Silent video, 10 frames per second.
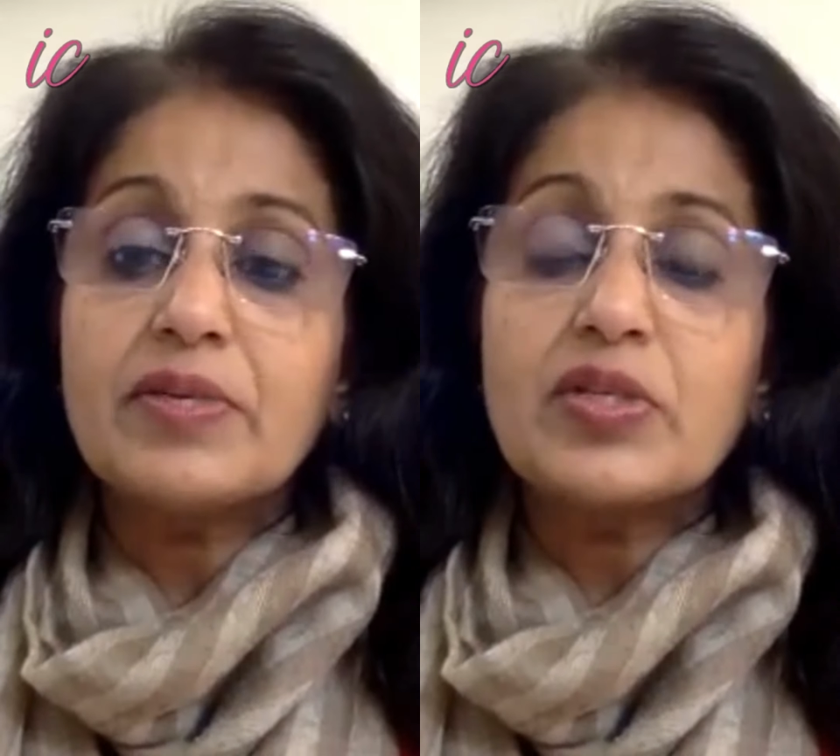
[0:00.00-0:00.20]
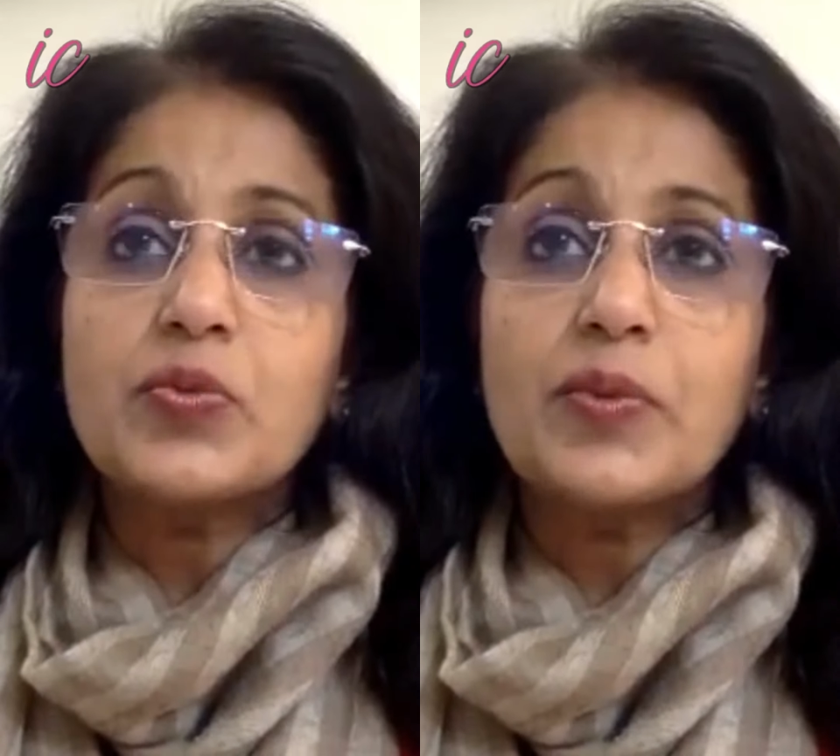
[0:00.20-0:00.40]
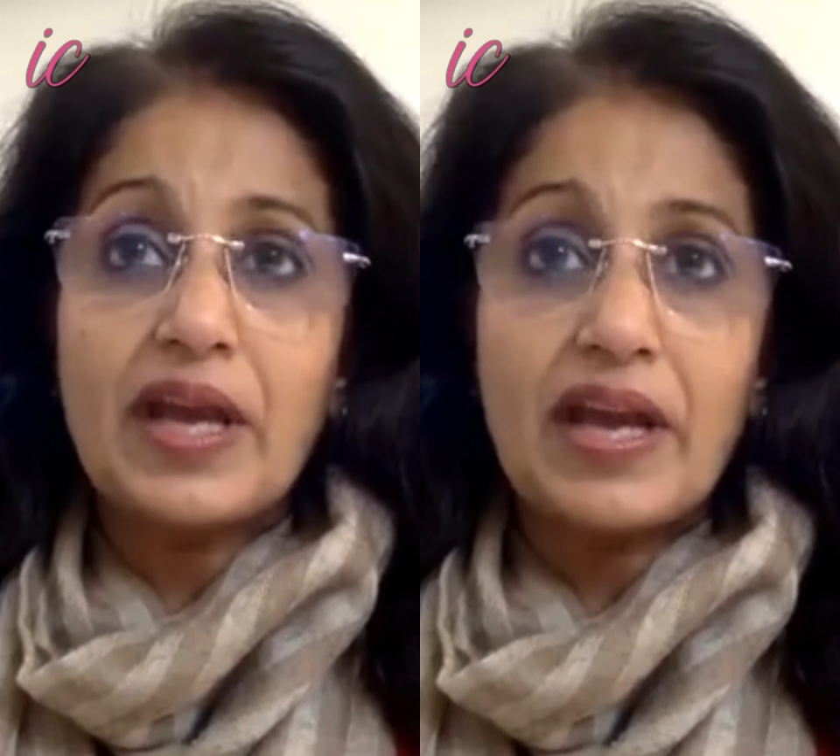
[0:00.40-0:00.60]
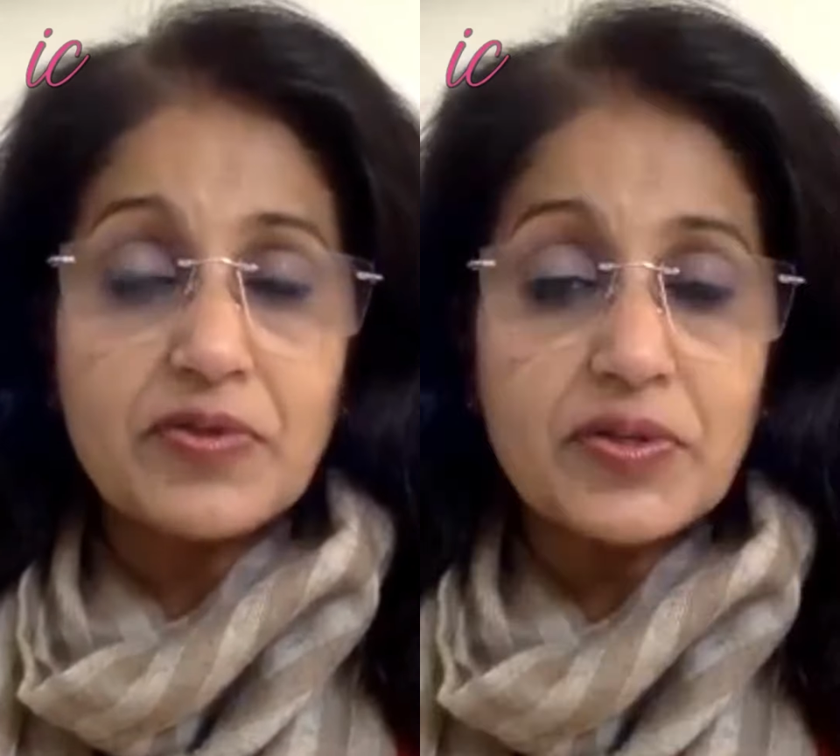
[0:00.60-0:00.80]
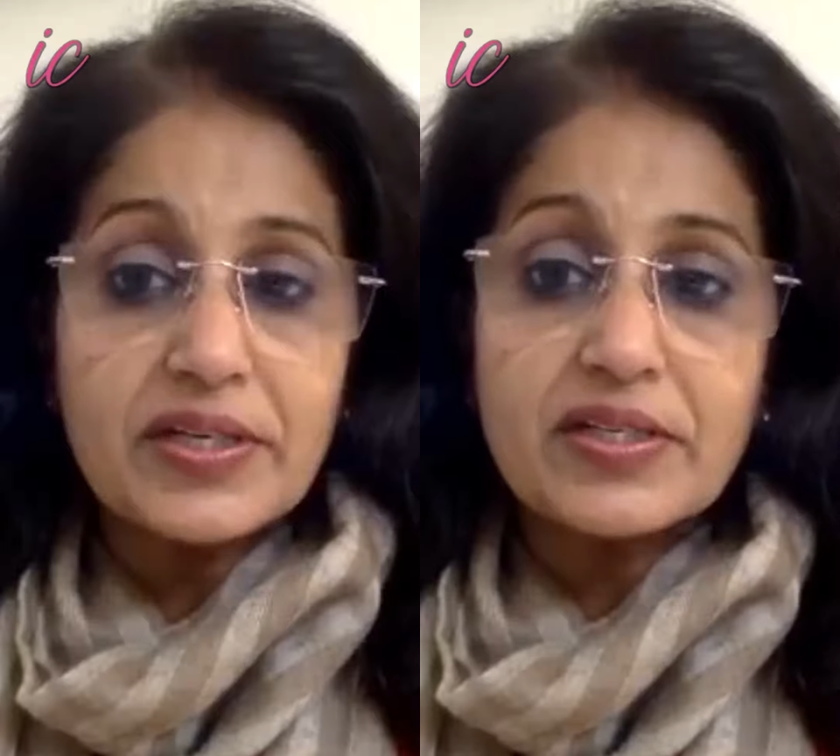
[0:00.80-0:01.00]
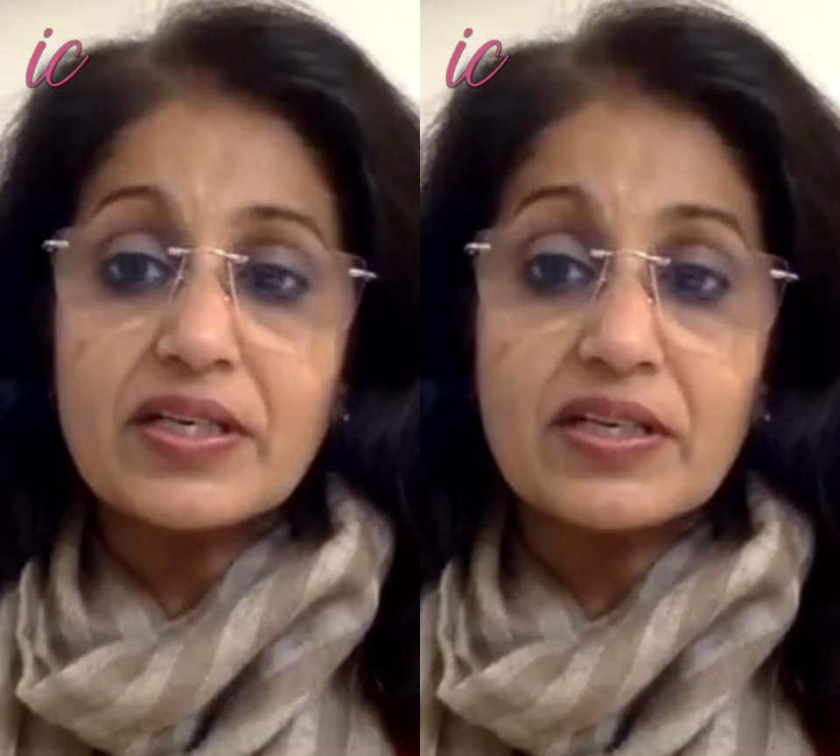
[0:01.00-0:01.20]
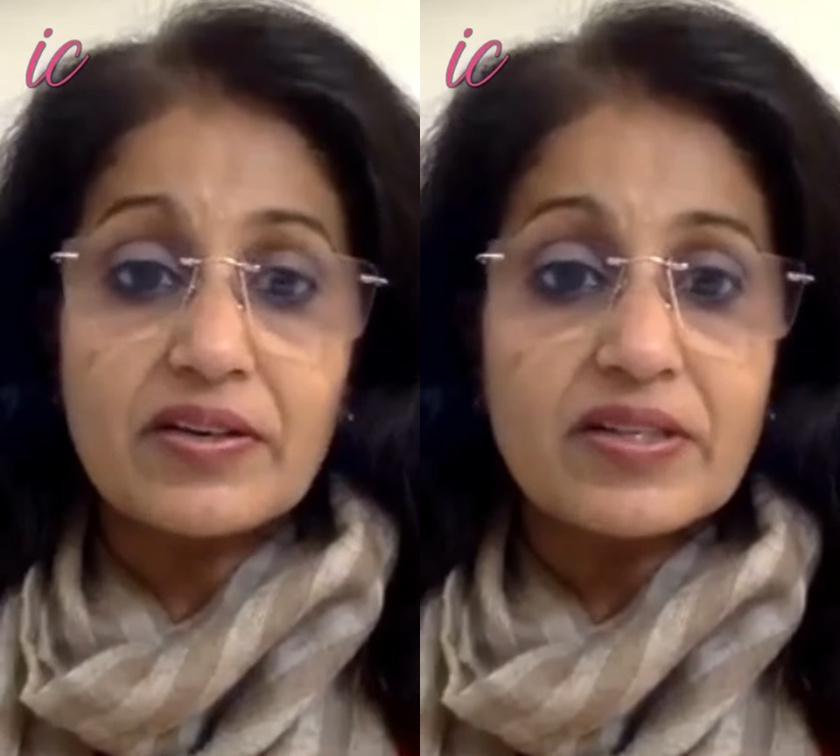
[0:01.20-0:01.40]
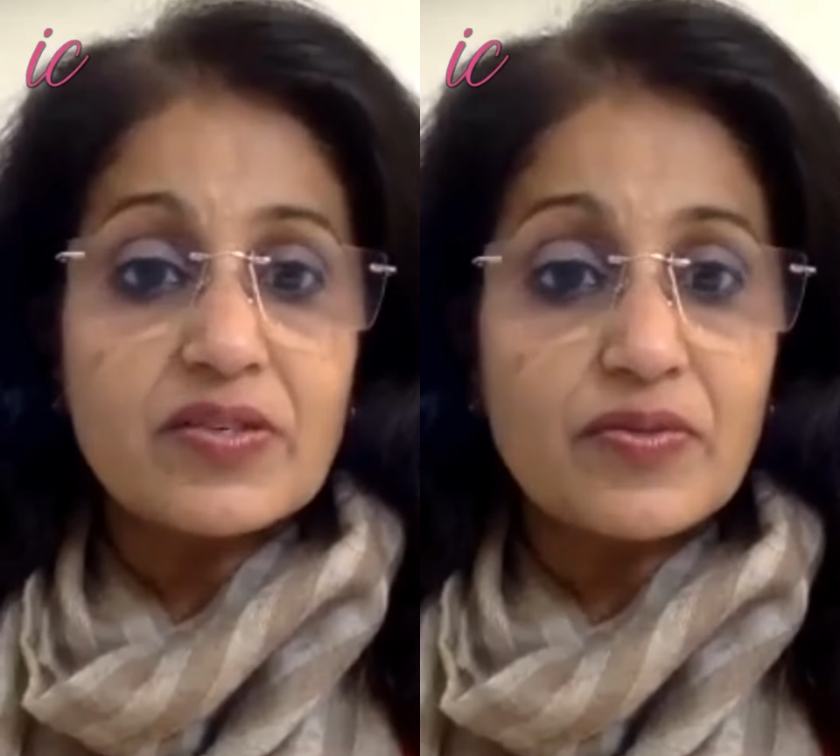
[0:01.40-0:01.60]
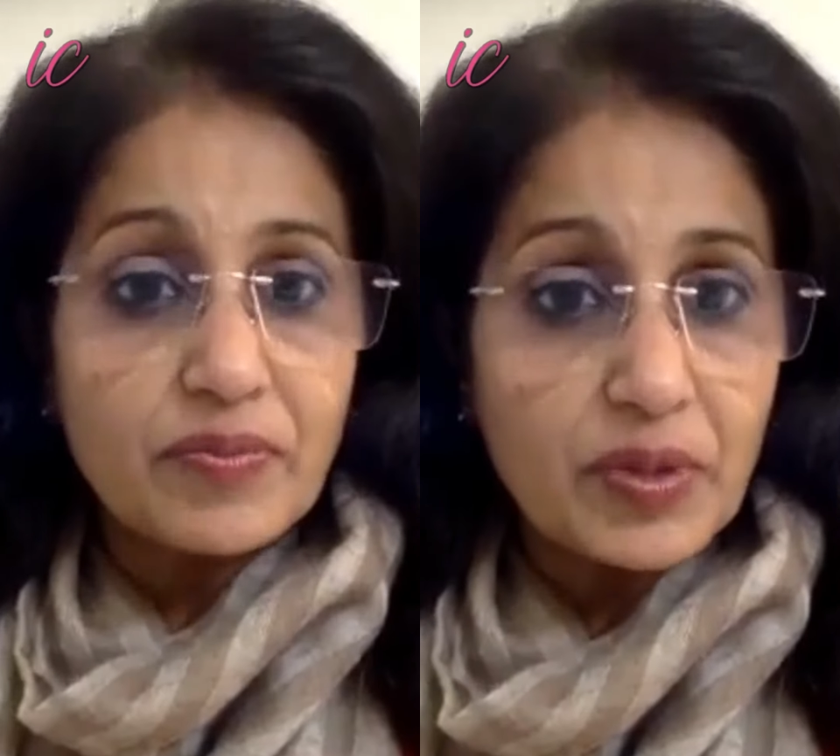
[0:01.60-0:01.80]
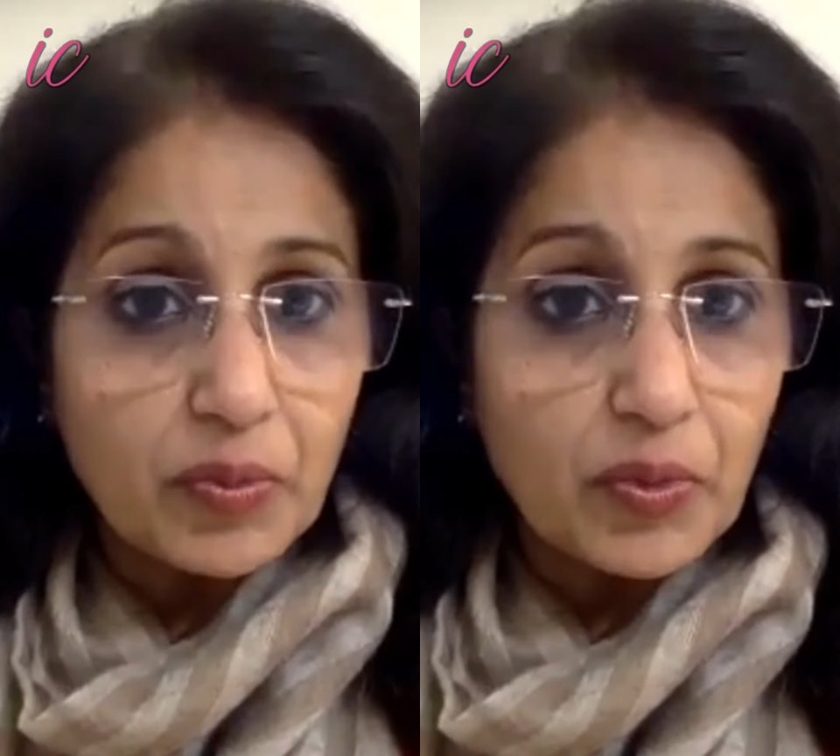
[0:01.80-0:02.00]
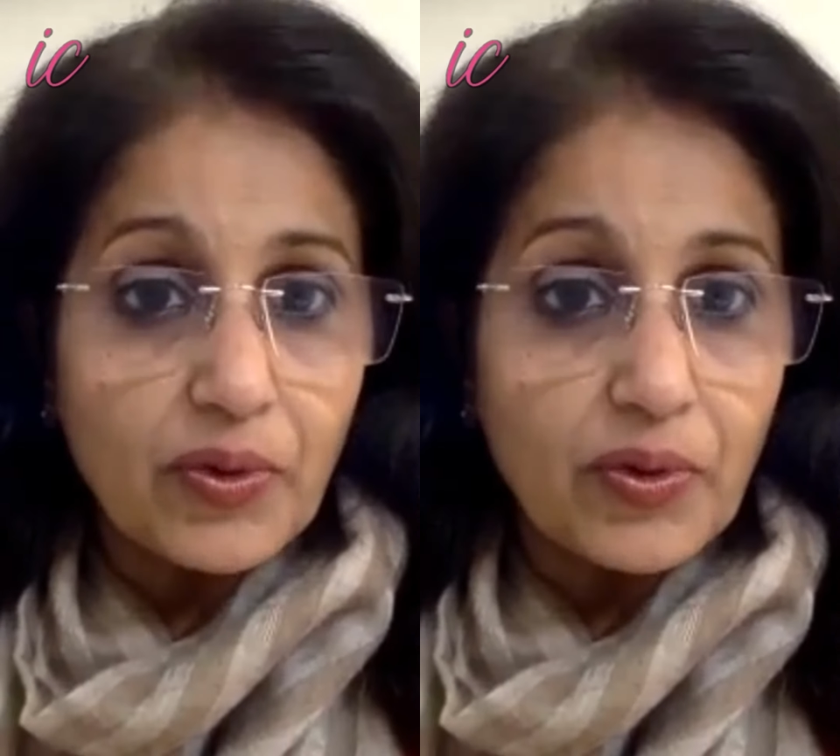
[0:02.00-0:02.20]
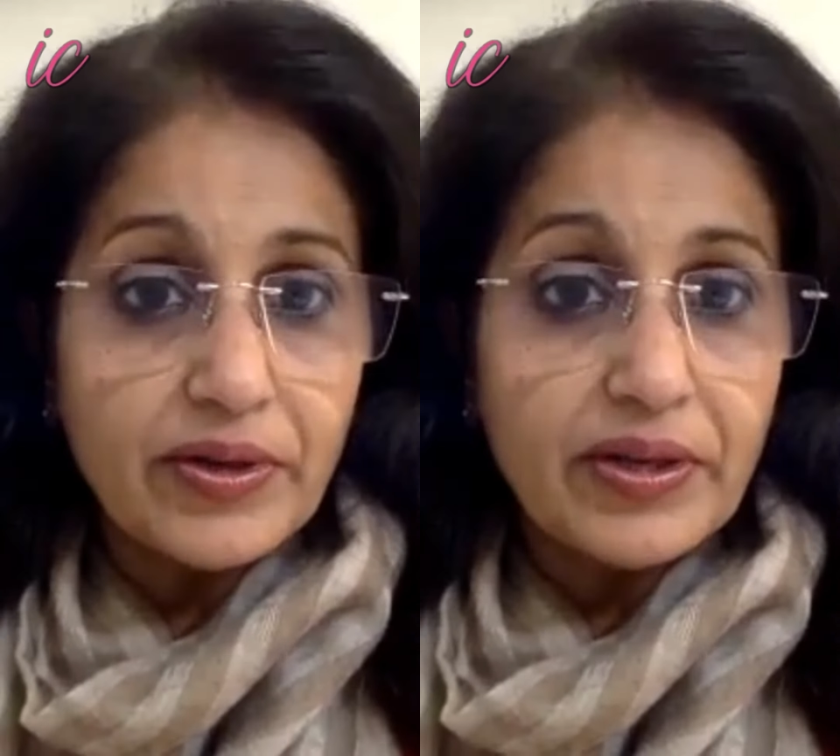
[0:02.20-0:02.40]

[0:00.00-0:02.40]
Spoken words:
but you will have to get a clearance from the board.